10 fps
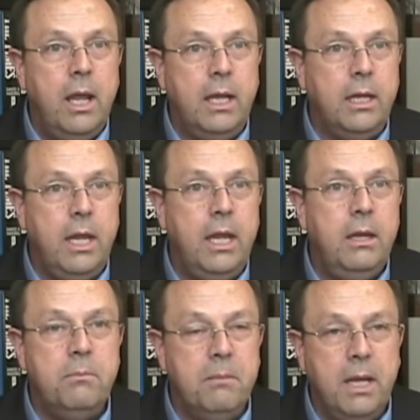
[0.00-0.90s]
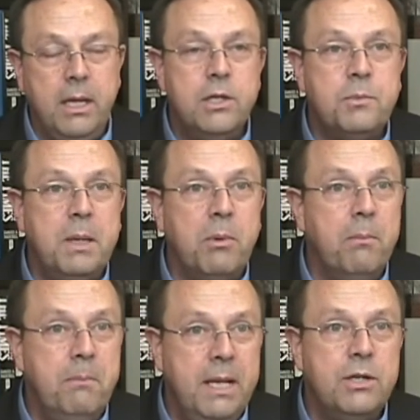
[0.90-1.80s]
and he and his people
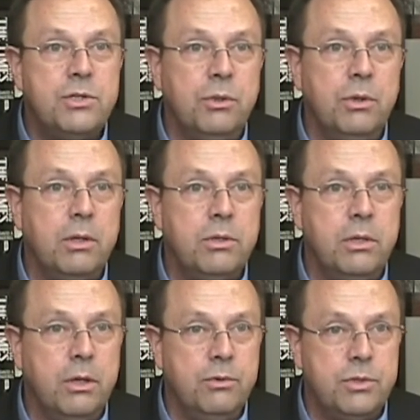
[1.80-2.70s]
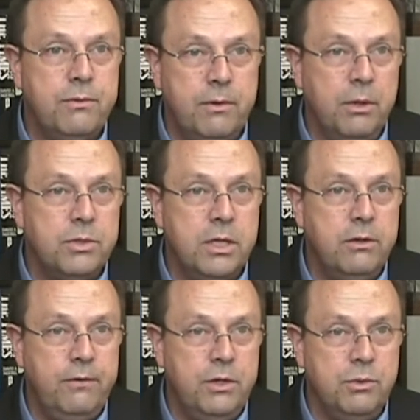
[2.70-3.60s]
ministered to those
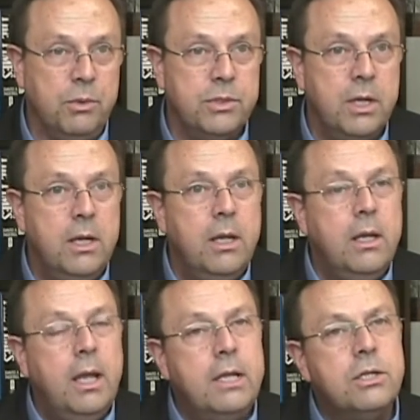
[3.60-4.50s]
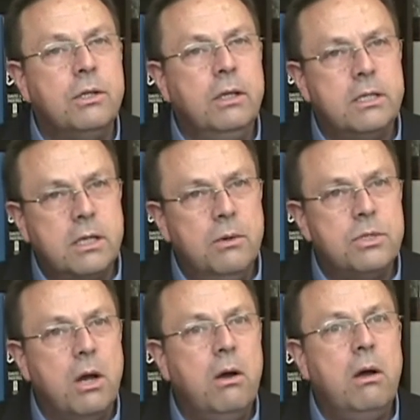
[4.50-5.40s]
individuals. And so the list
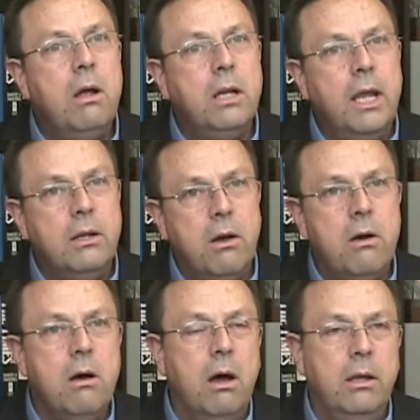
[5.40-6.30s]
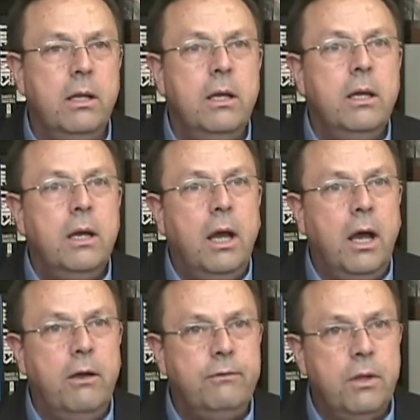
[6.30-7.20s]
goes on and on
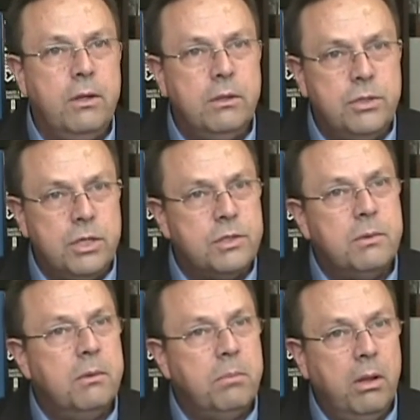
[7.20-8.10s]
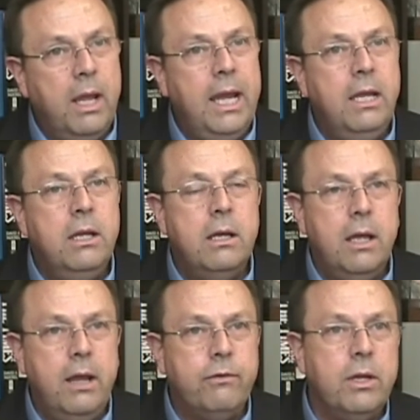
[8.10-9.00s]
of just plain
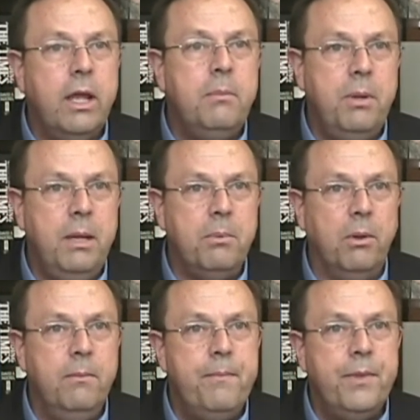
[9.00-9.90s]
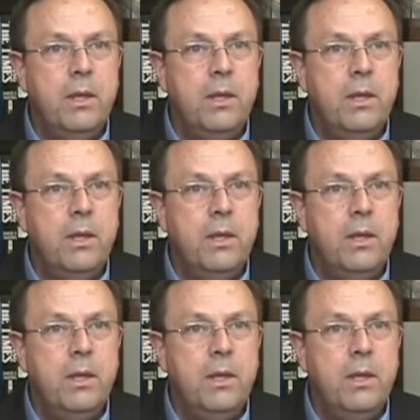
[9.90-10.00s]
everyday people